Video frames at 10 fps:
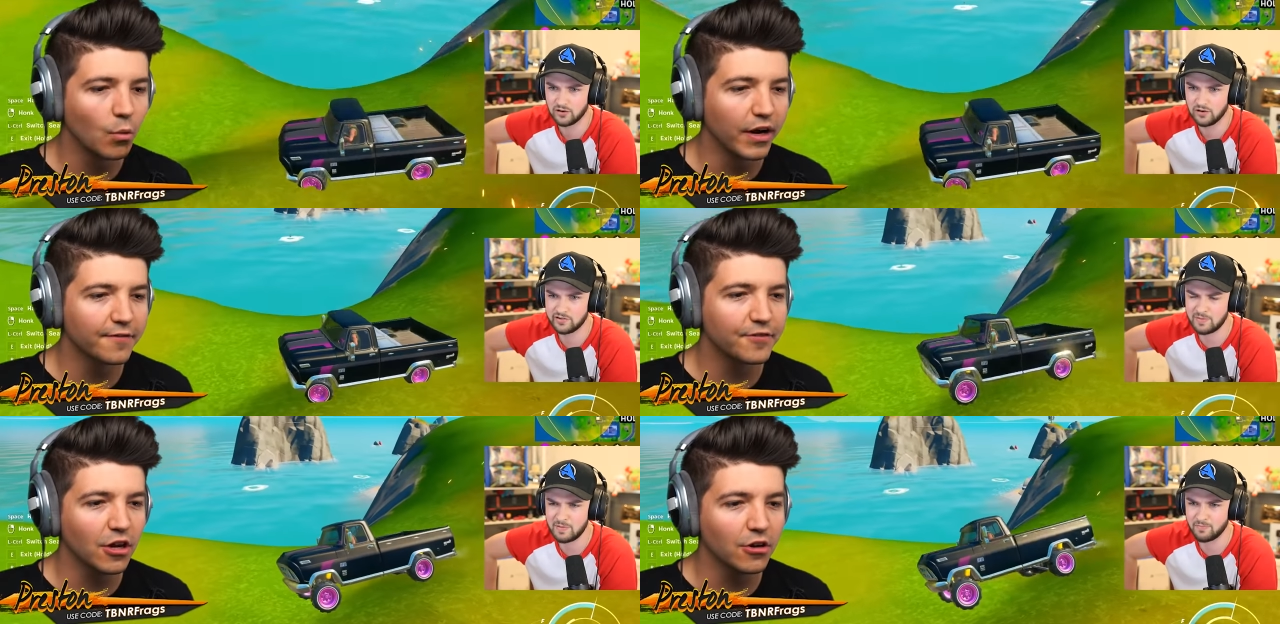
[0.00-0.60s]
Speaker 1: What if
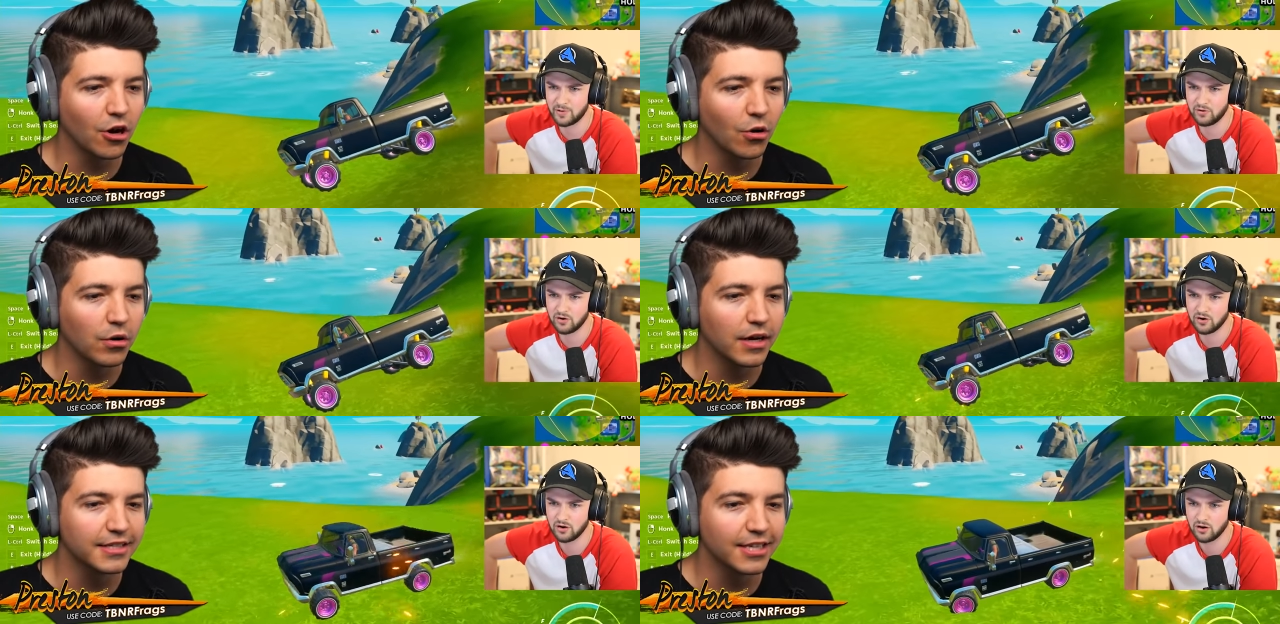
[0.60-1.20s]
is he
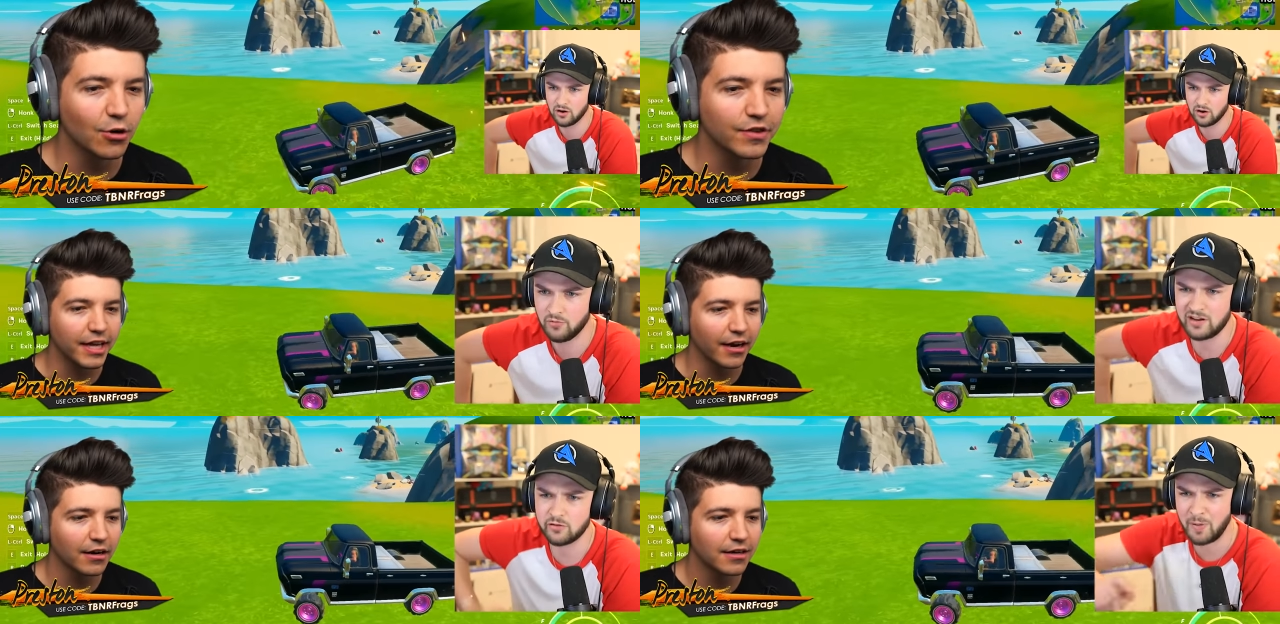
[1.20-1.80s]
over
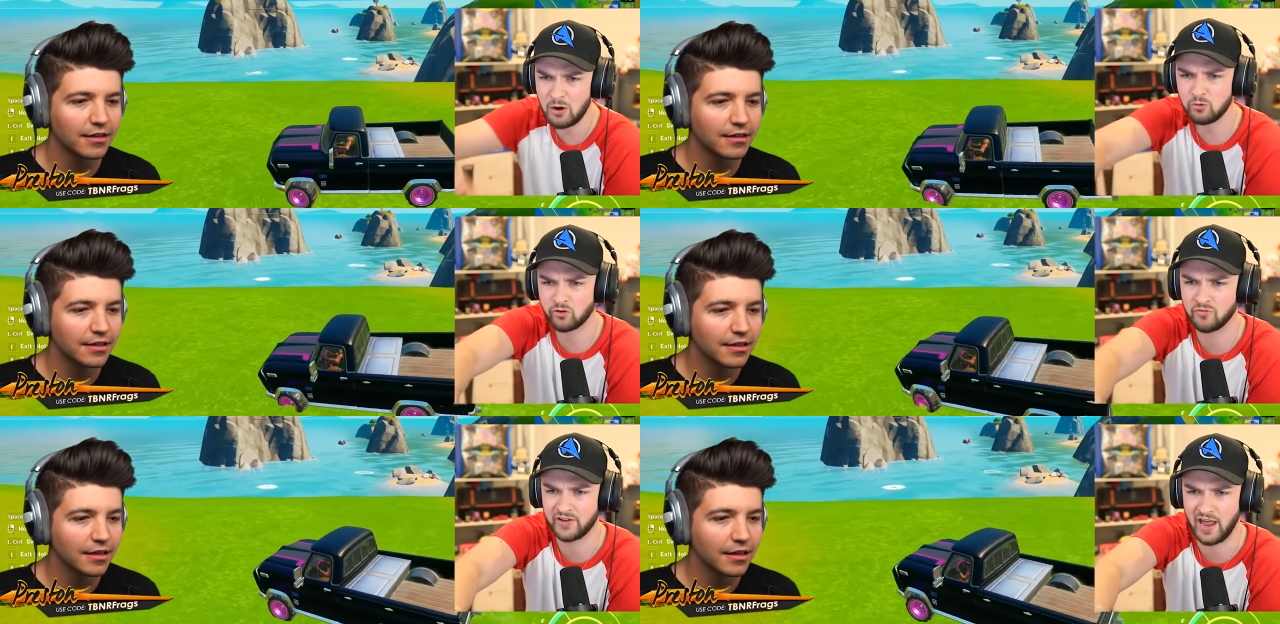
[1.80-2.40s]
there? Wait, there's builds
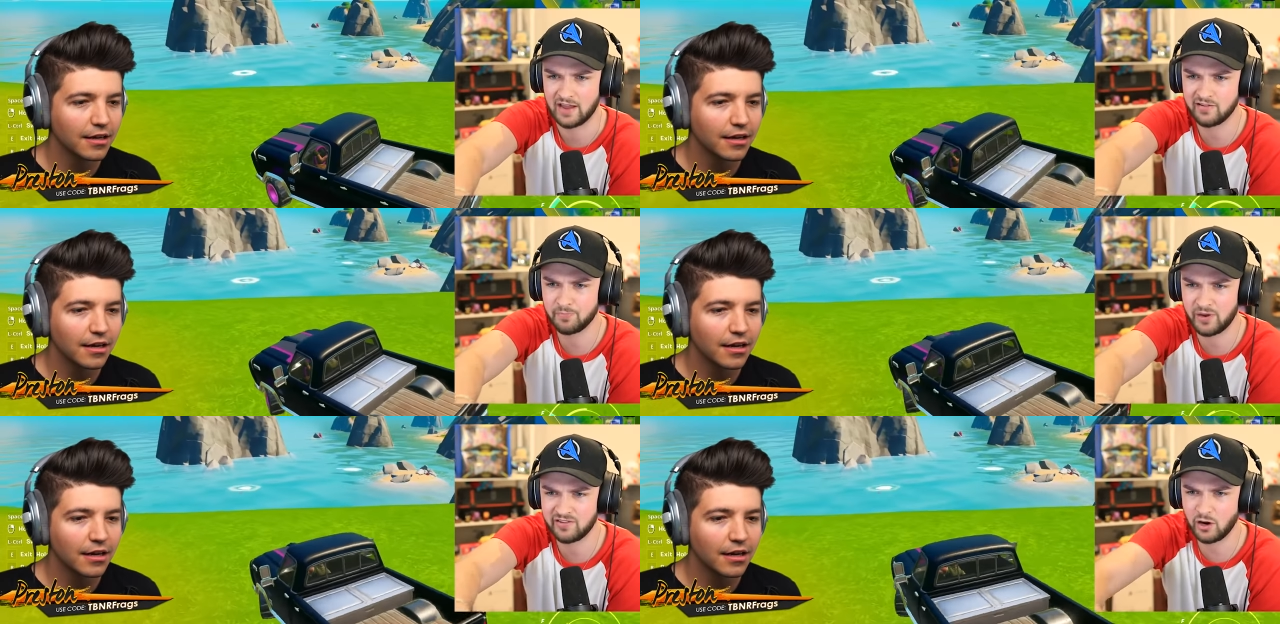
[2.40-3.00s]
over there. Is
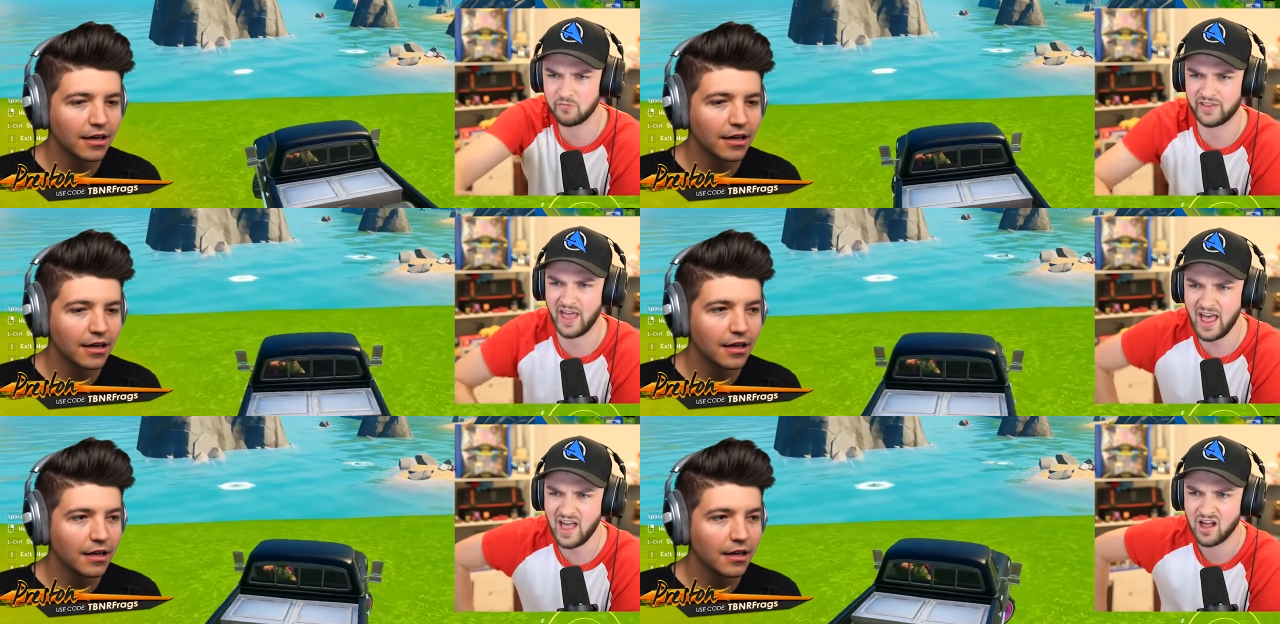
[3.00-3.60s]
he over there?